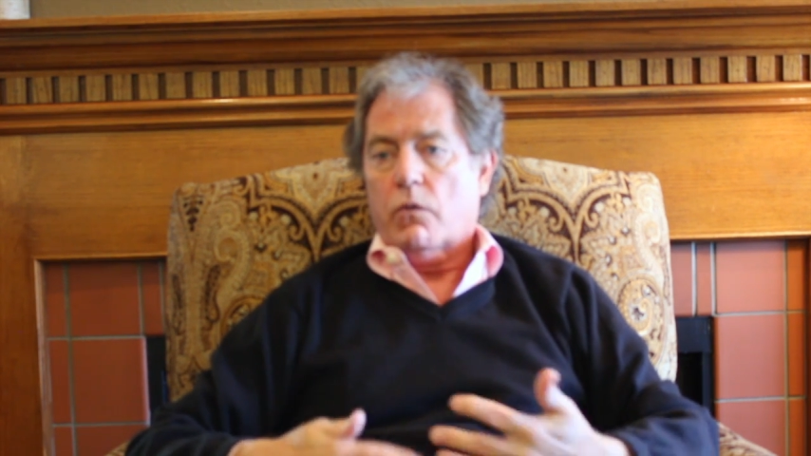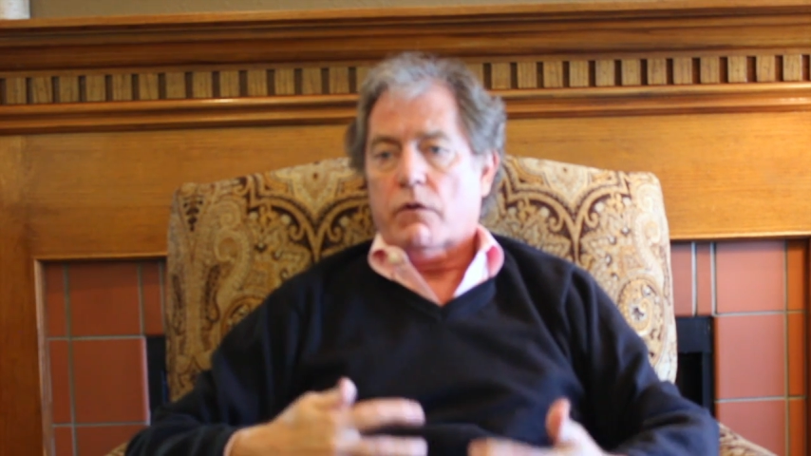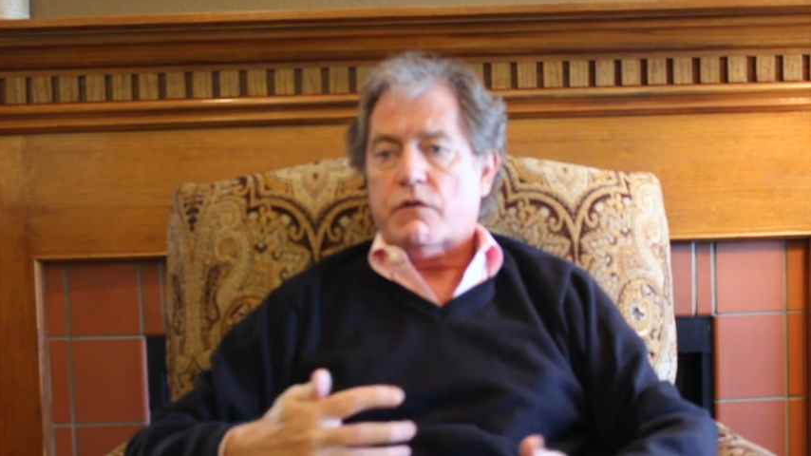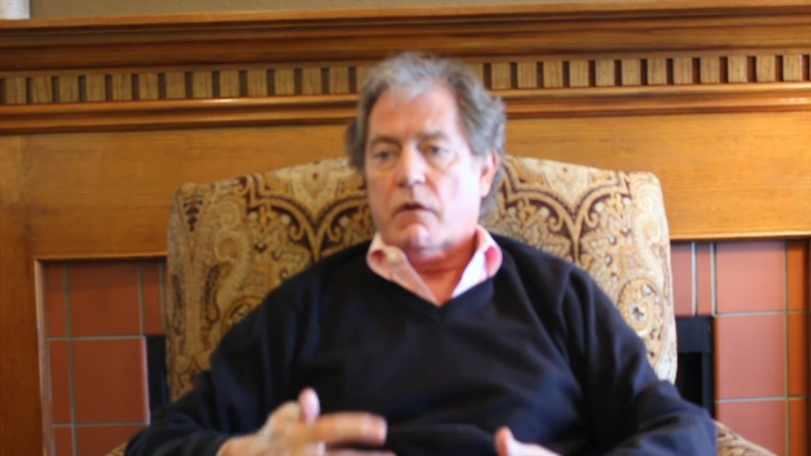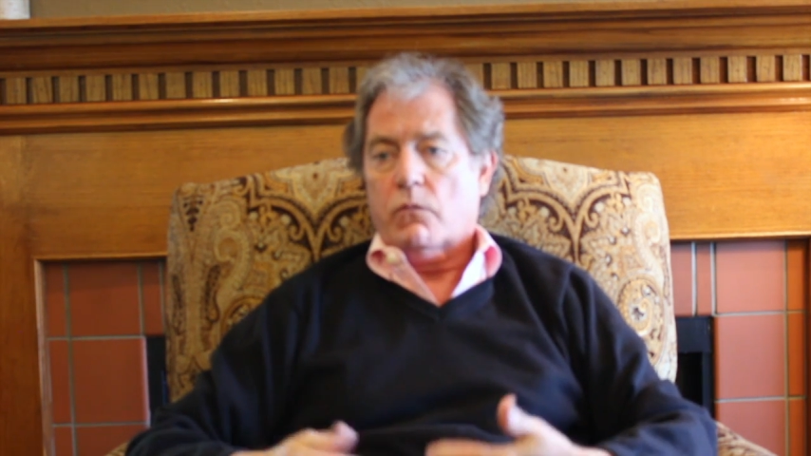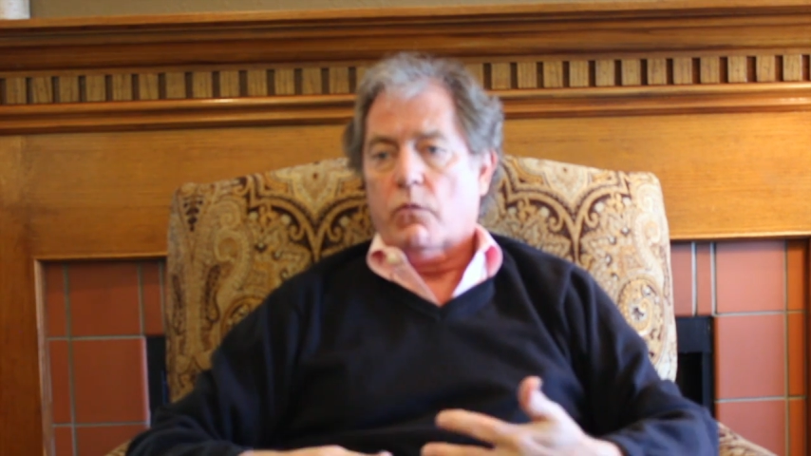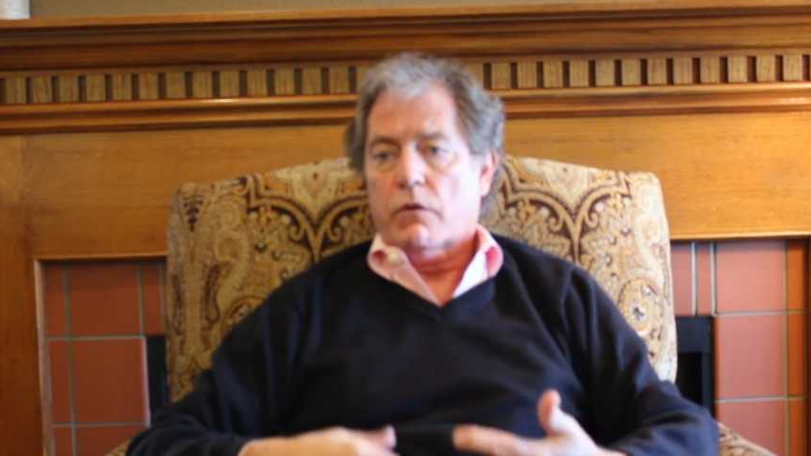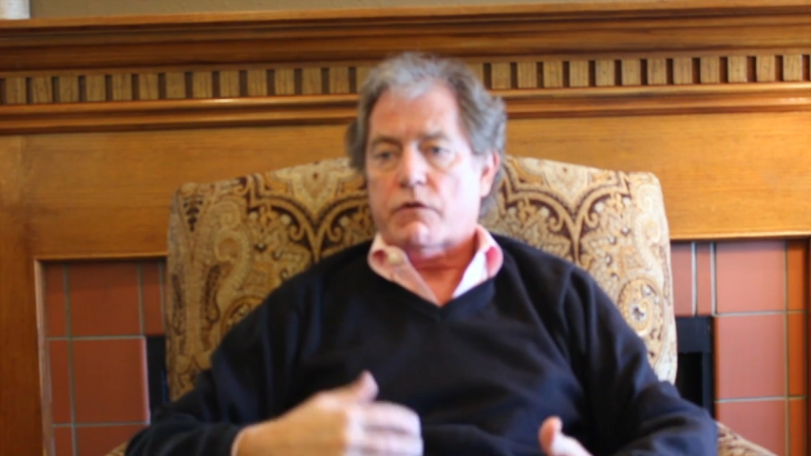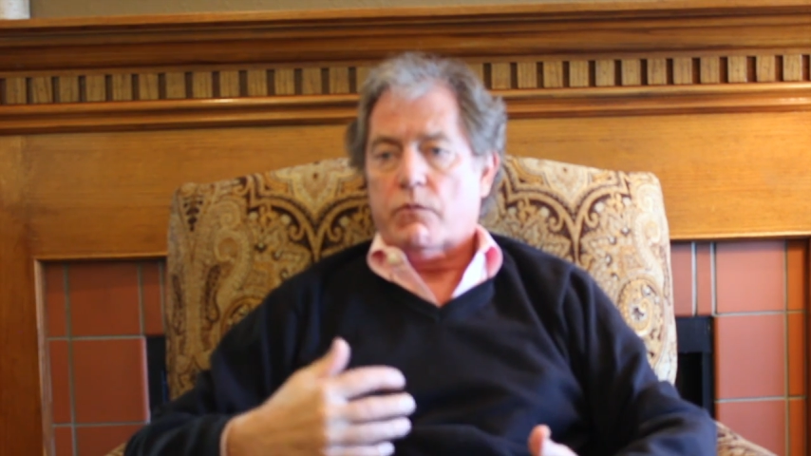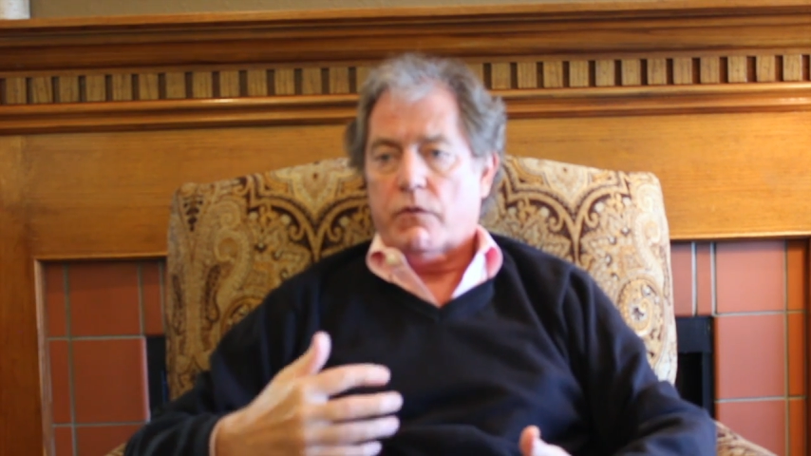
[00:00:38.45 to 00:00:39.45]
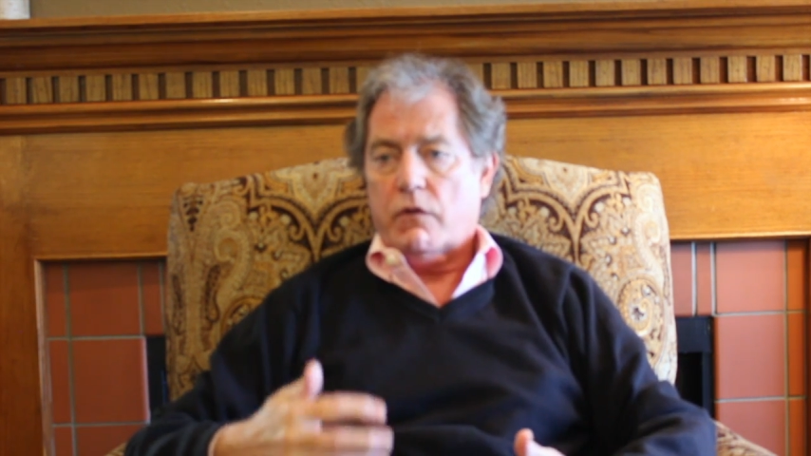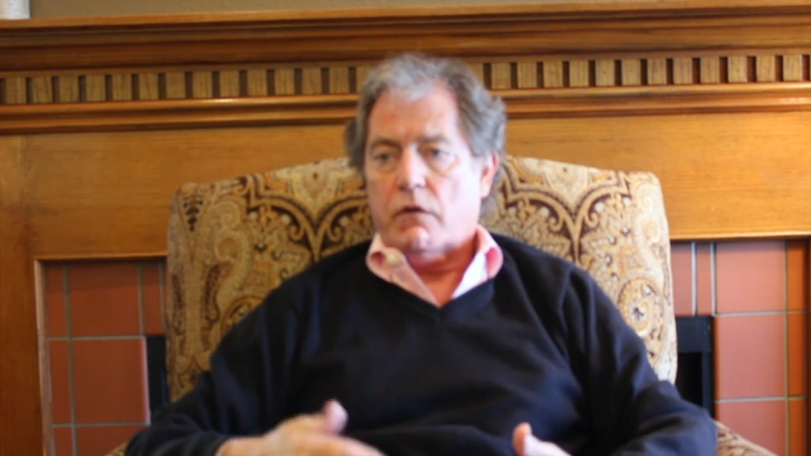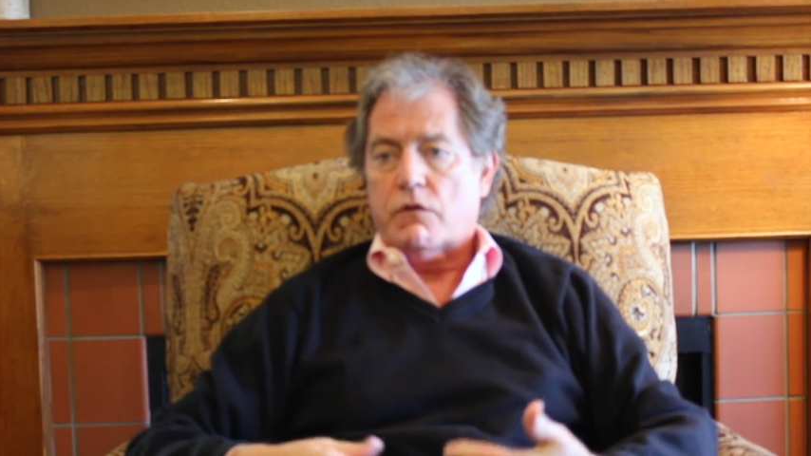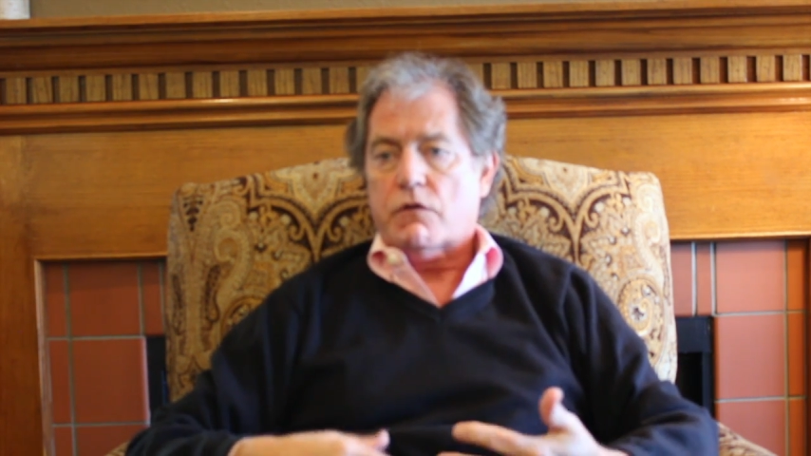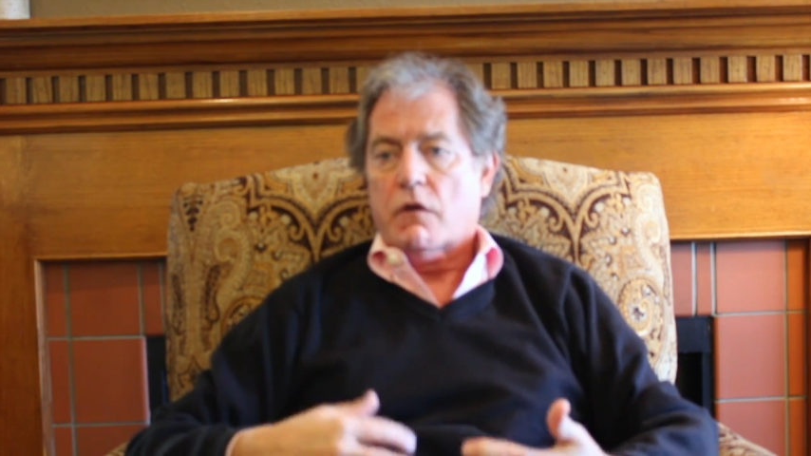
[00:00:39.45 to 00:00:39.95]
worse and worse with
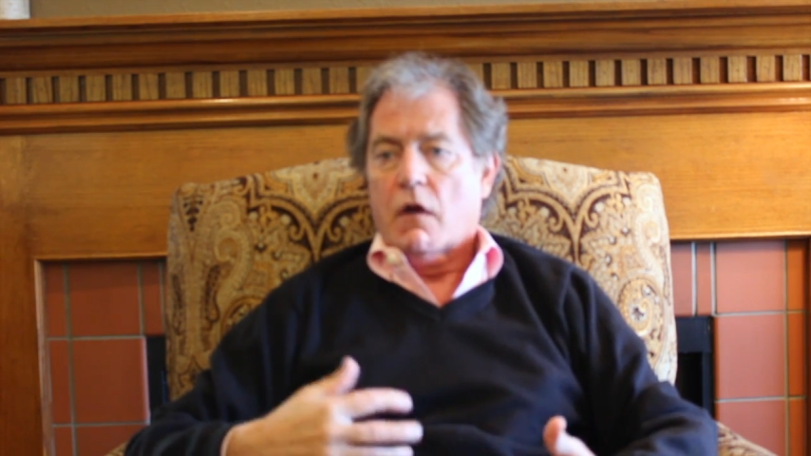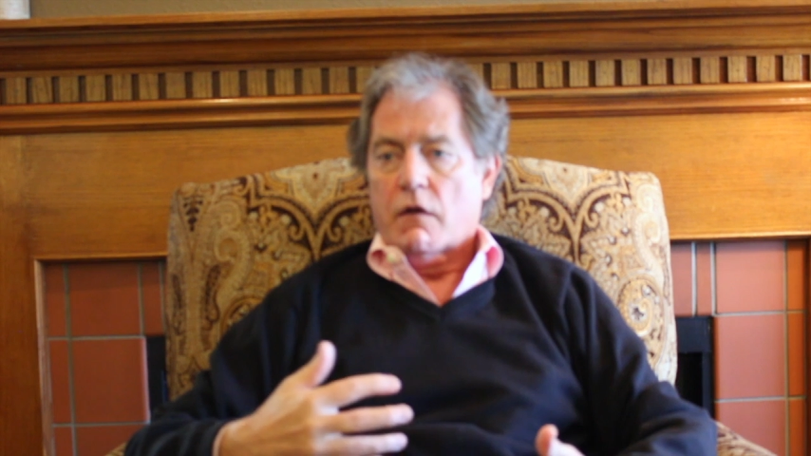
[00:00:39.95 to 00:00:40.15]
each